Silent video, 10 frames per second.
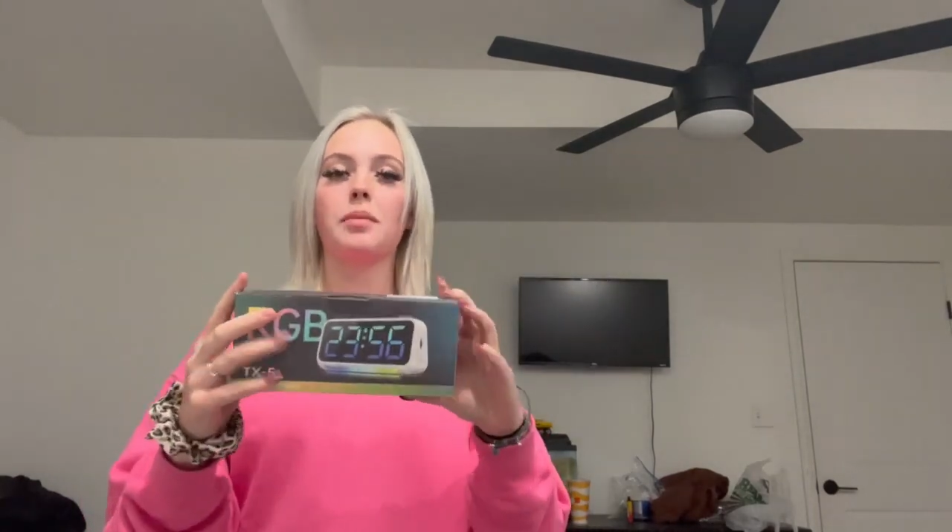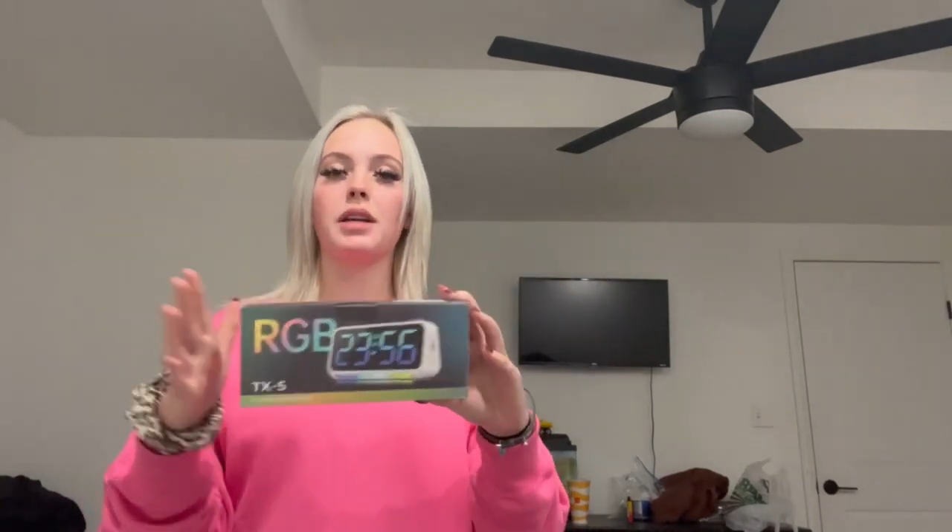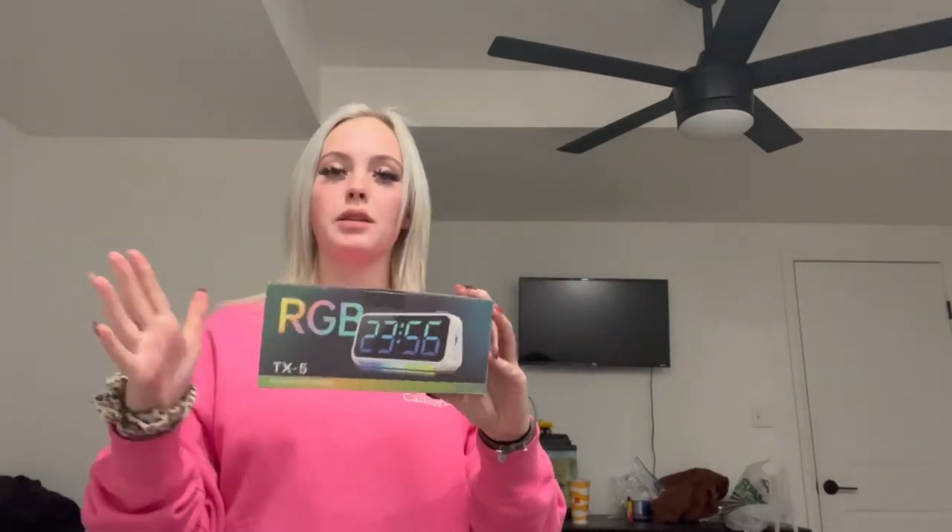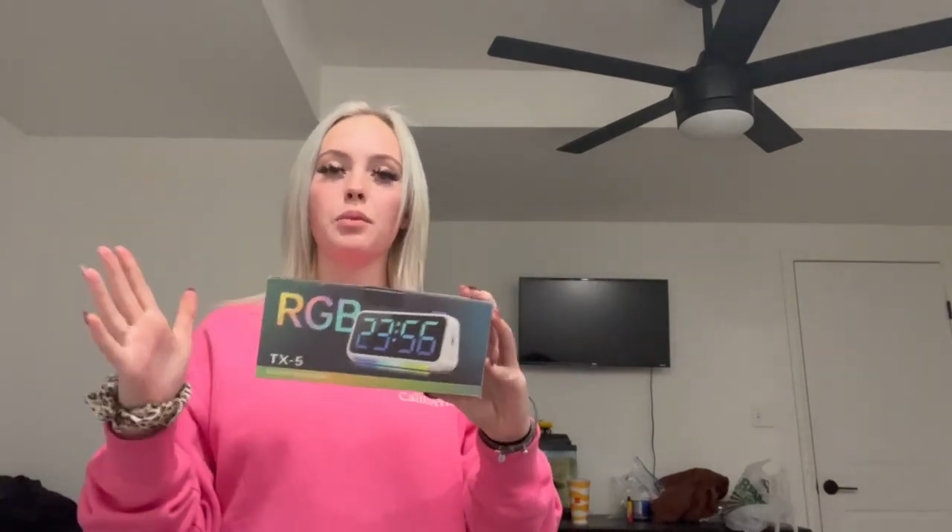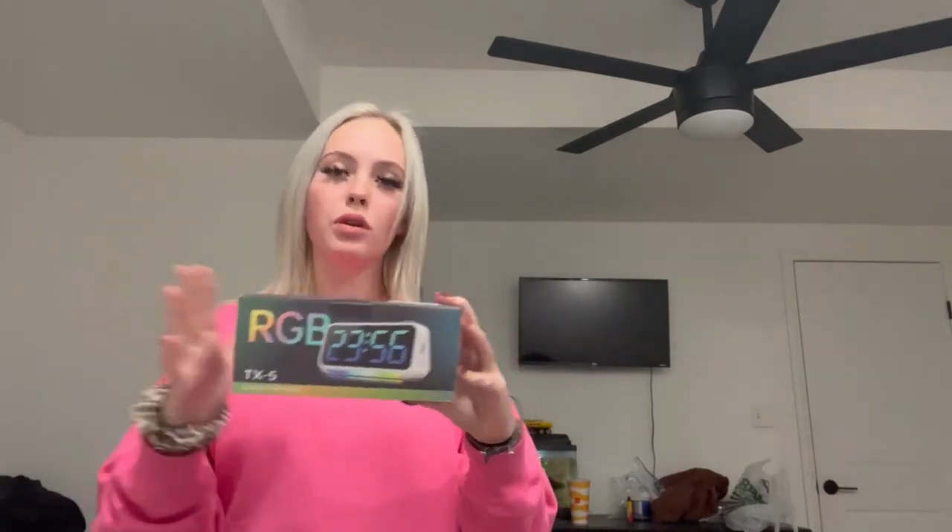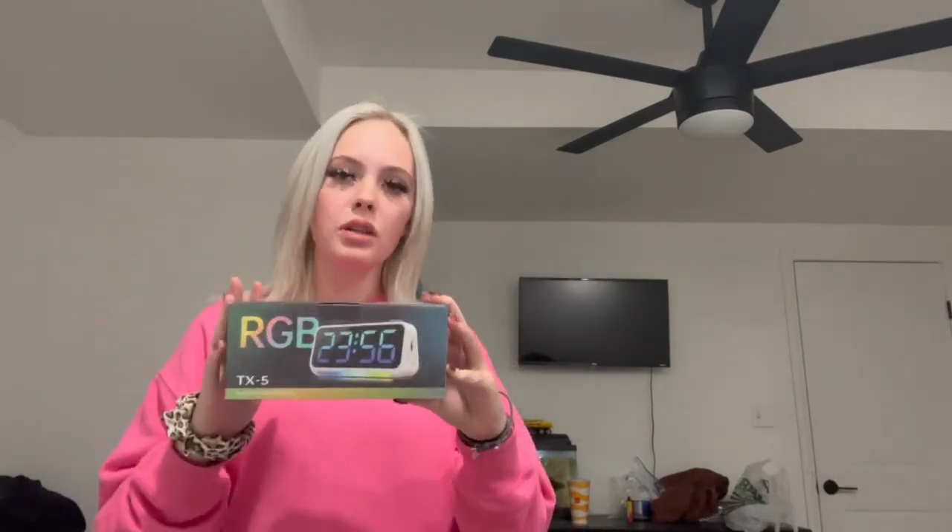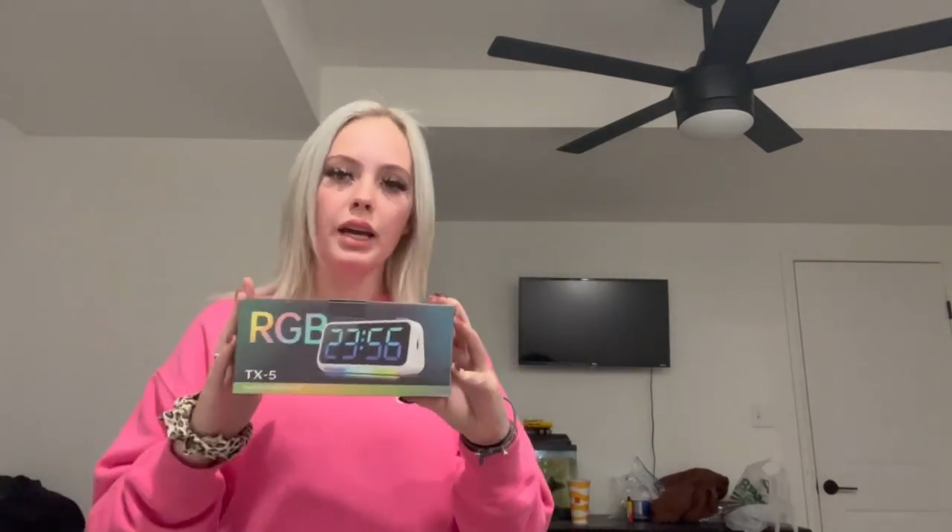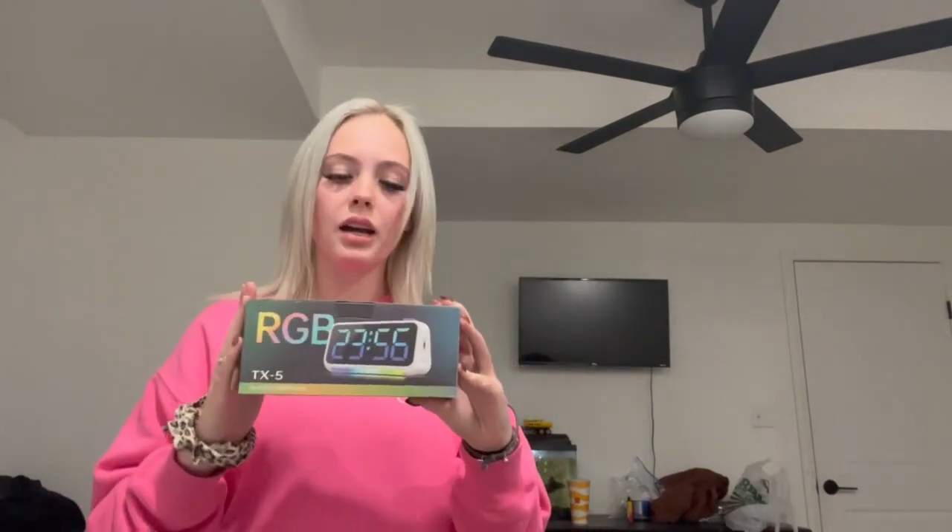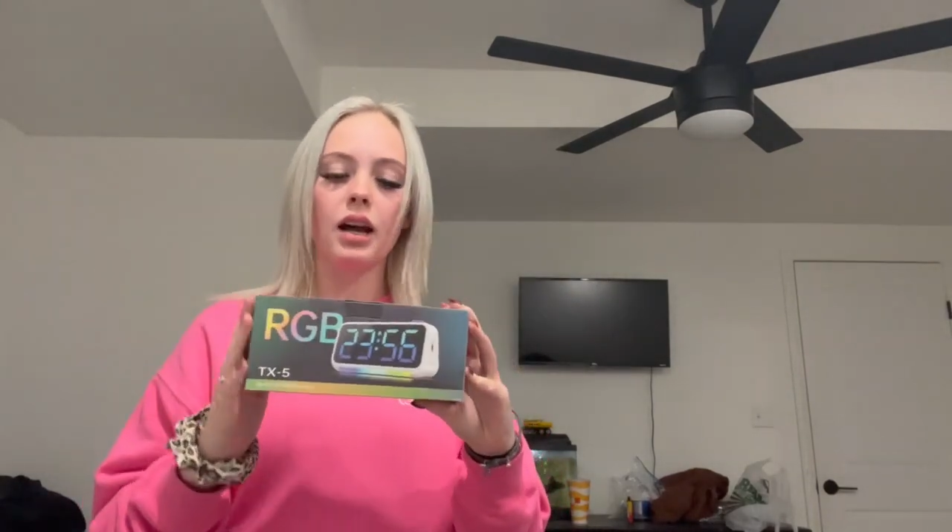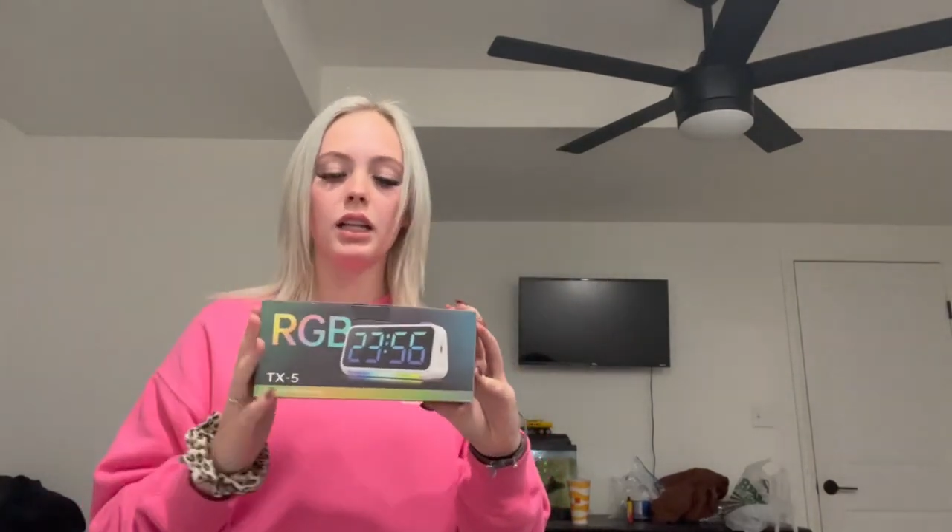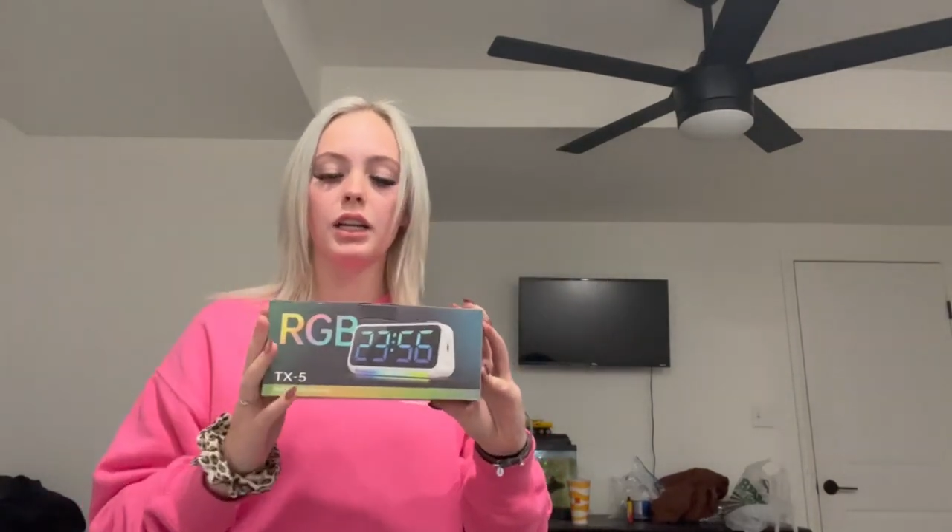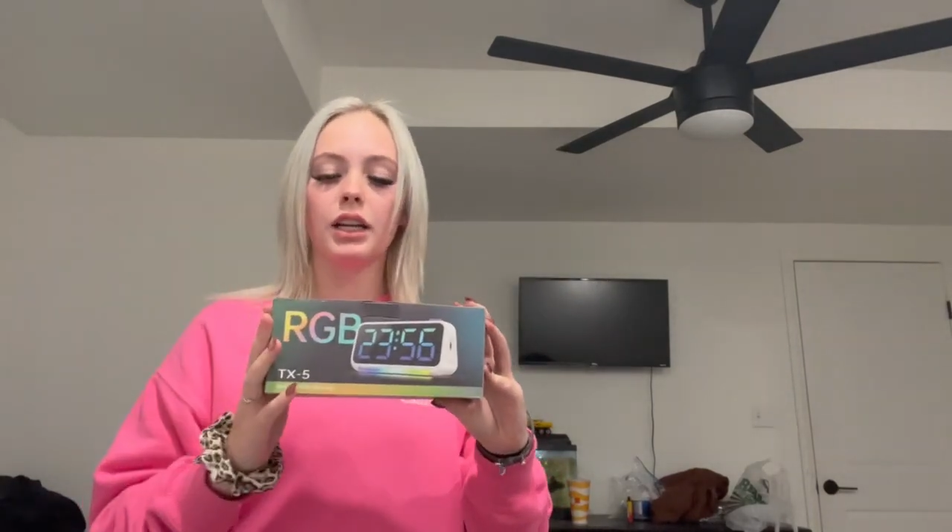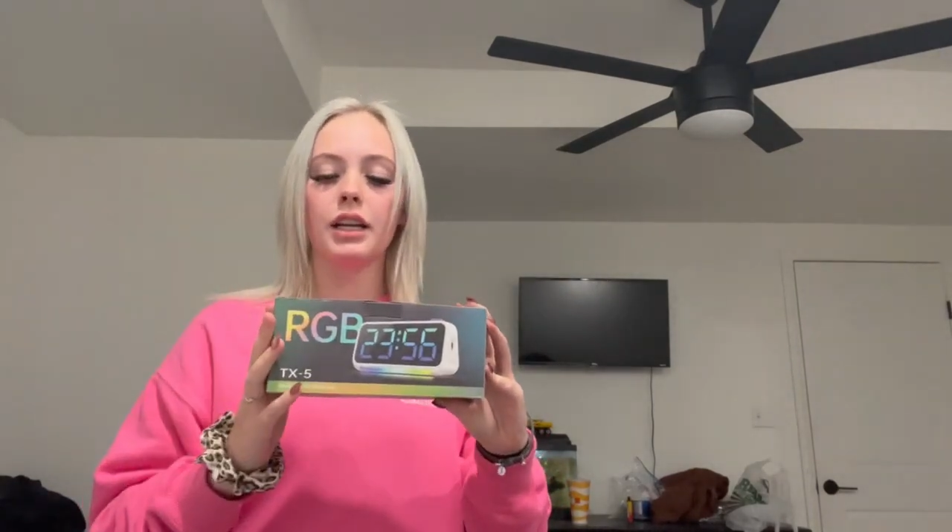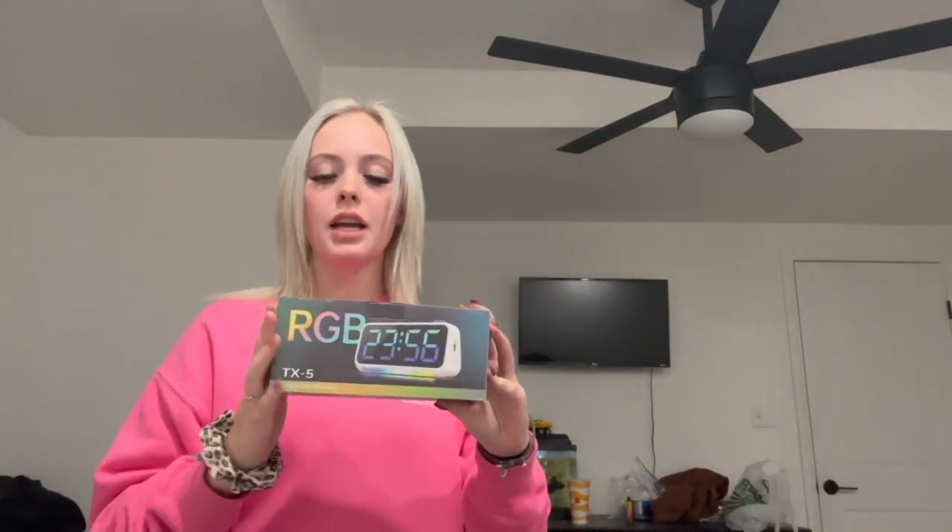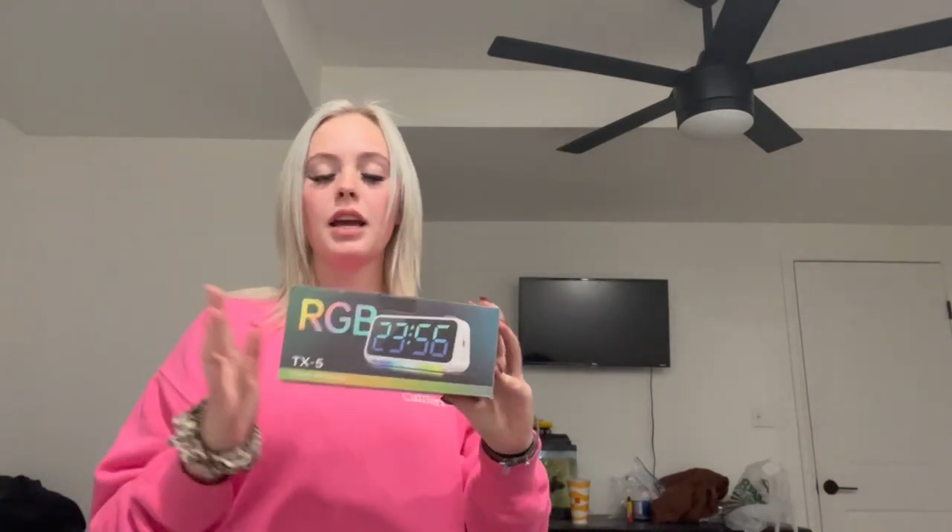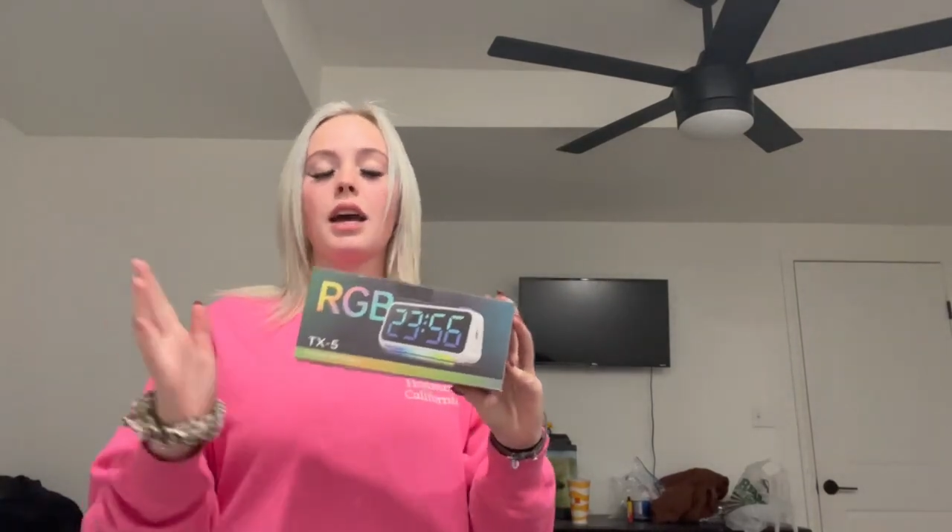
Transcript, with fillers: It's multicolored.